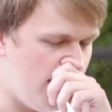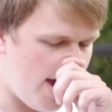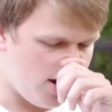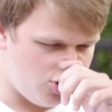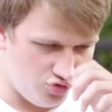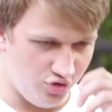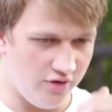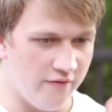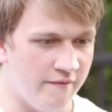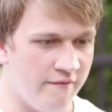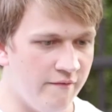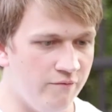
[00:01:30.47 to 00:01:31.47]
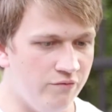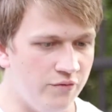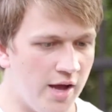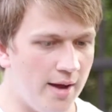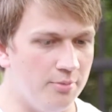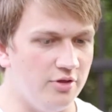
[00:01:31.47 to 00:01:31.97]
actually,
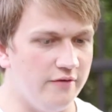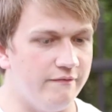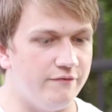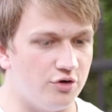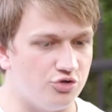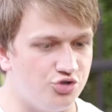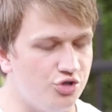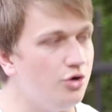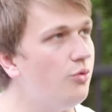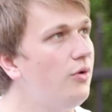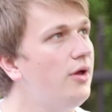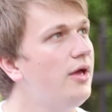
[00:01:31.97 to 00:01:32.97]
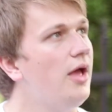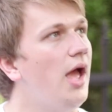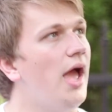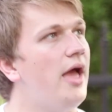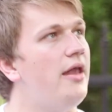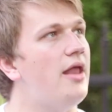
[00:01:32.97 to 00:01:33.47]
I believe, virtue
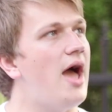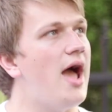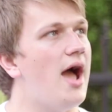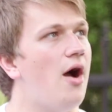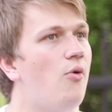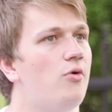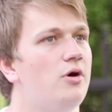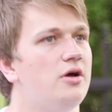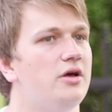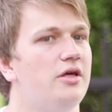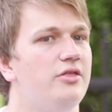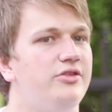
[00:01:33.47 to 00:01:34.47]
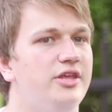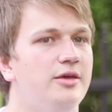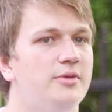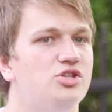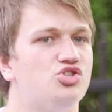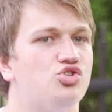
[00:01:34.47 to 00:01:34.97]
and how
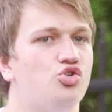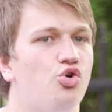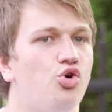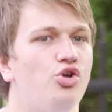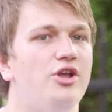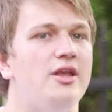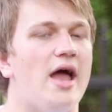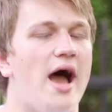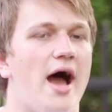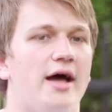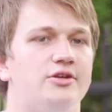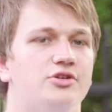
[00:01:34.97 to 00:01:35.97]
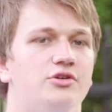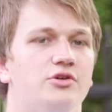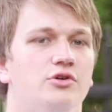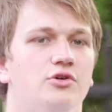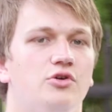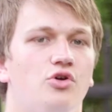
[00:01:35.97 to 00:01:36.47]
demons could not
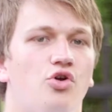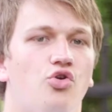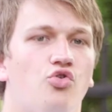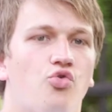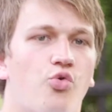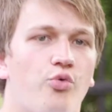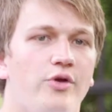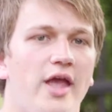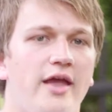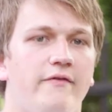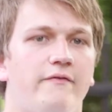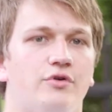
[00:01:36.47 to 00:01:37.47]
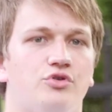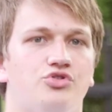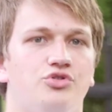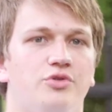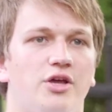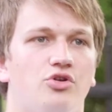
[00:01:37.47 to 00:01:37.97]
create
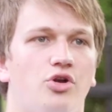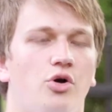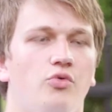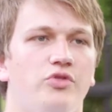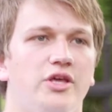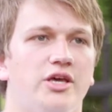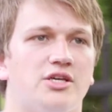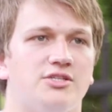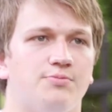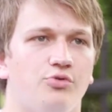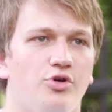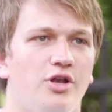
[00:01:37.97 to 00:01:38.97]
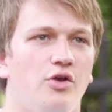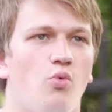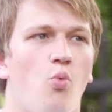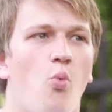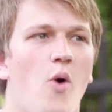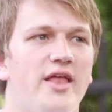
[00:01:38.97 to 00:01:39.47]
virtue. They could only exploit it
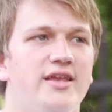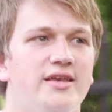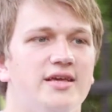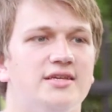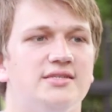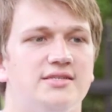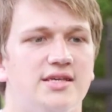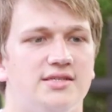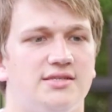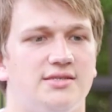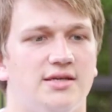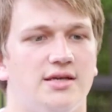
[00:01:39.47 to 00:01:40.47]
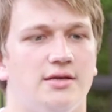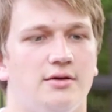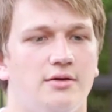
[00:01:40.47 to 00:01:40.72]
when it existed.